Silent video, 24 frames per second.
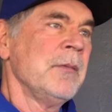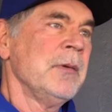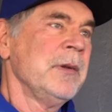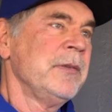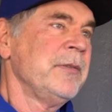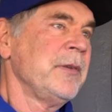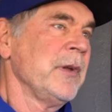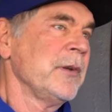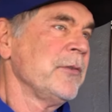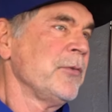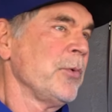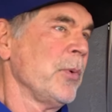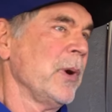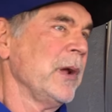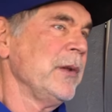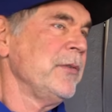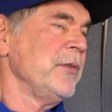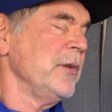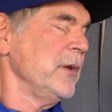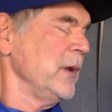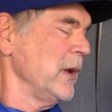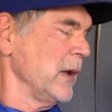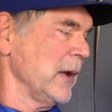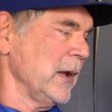
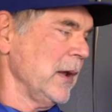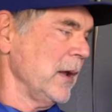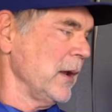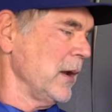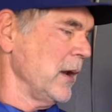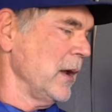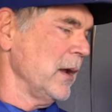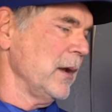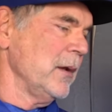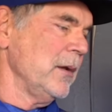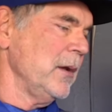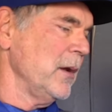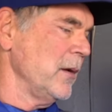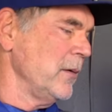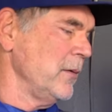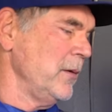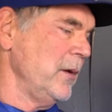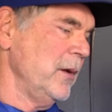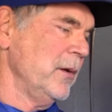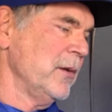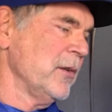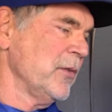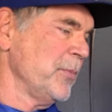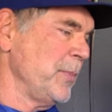situation you get in,
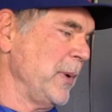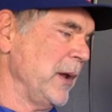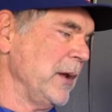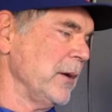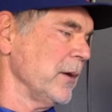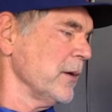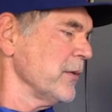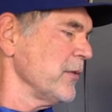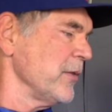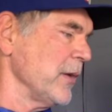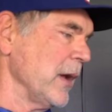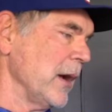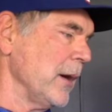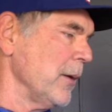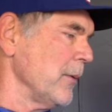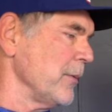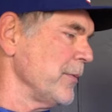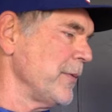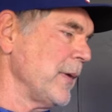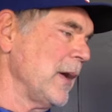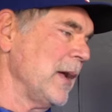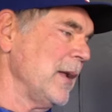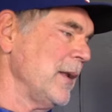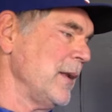you just be yourself.